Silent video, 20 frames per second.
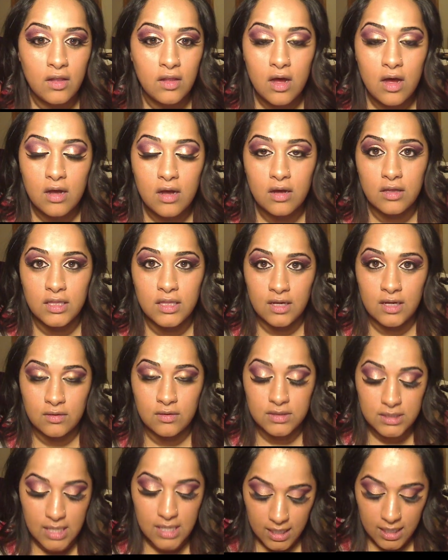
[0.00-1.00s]
long on the
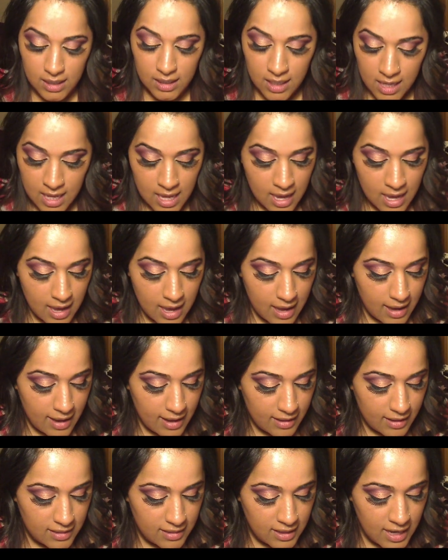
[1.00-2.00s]
outside.
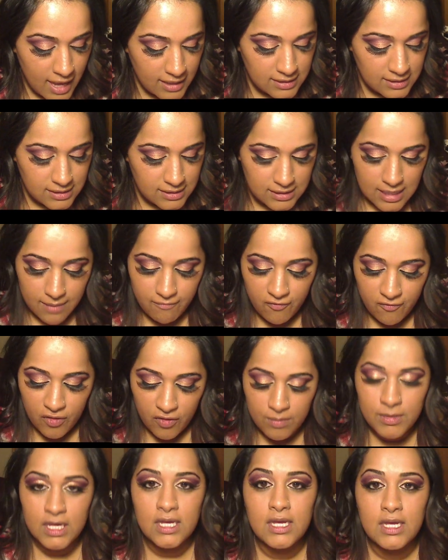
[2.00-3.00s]
The next step for
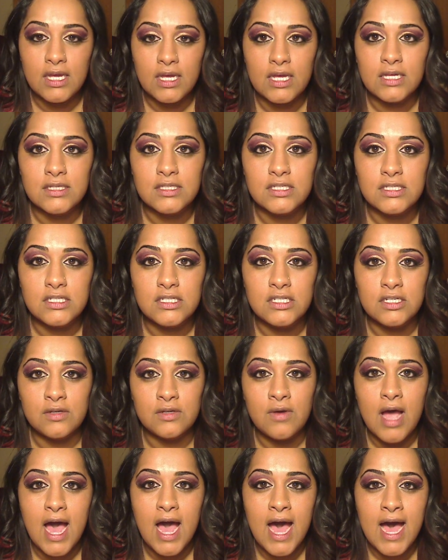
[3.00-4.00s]
me is
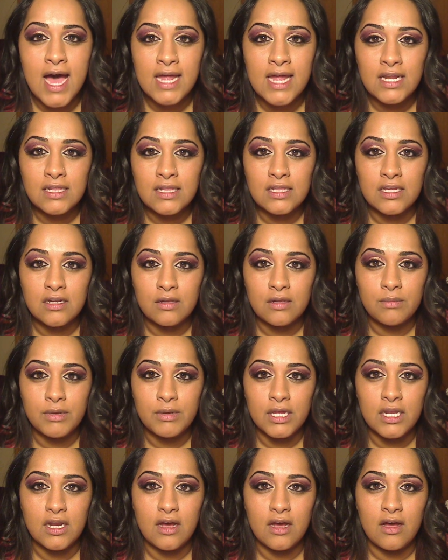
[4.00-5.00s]
to add a little
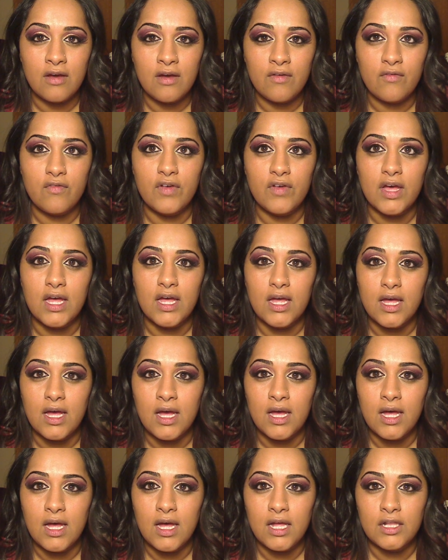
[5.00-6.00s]
bit of
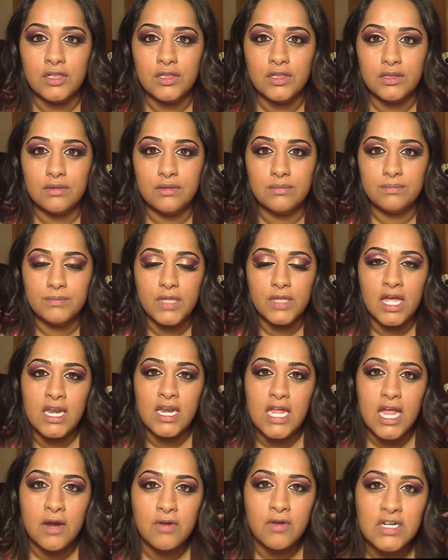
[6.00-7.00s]
an
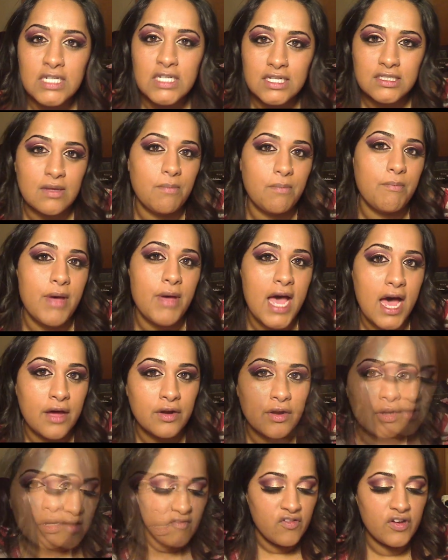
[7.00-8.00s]
iridescent
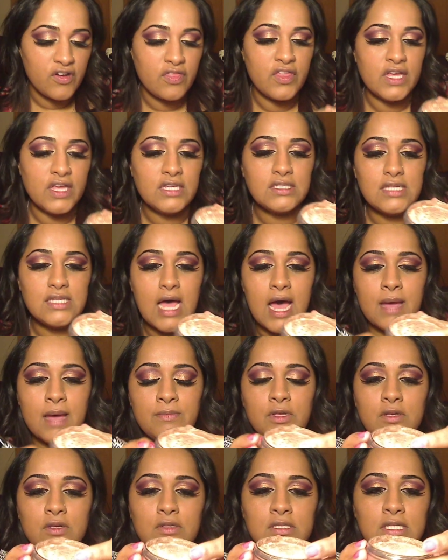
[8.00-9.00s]
powder. For this, I'm
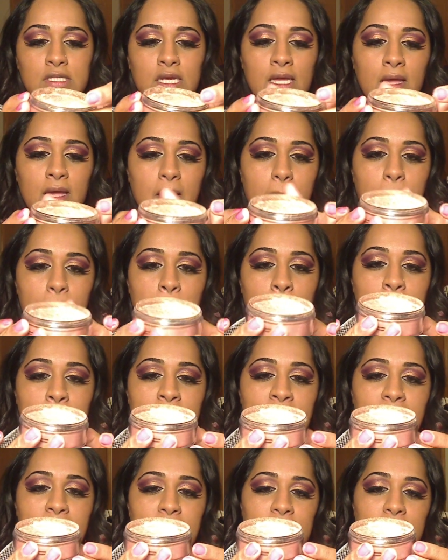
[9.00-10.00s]
using
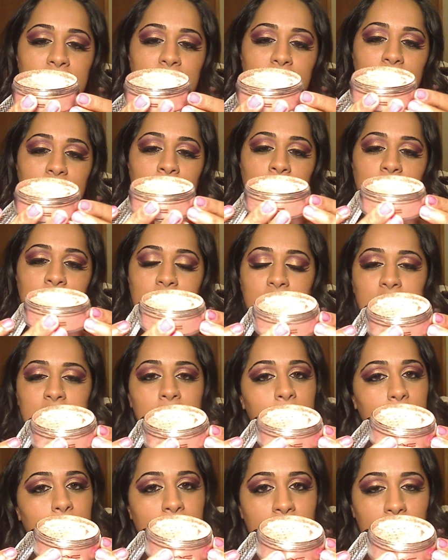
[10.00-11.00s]
MAC
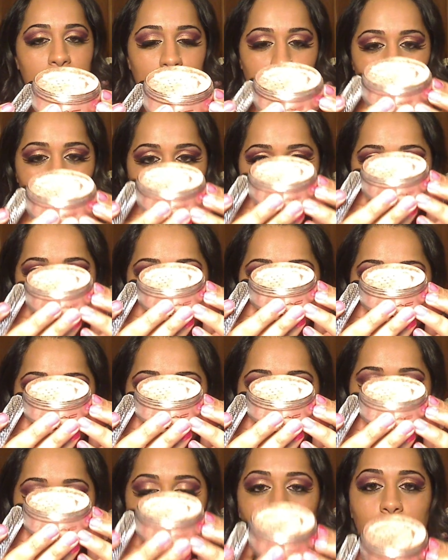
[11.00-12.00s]
iridescent powder
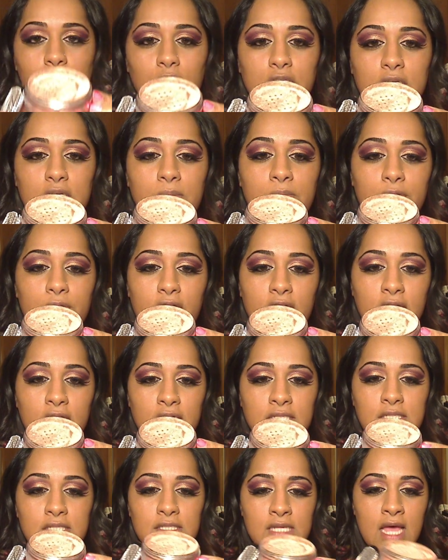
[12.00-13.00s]
in golden
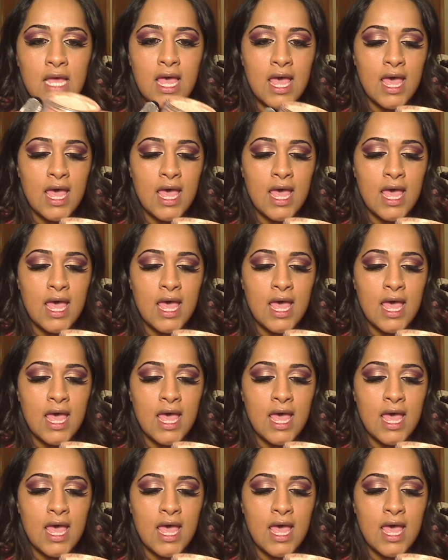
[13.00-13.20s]
bronze,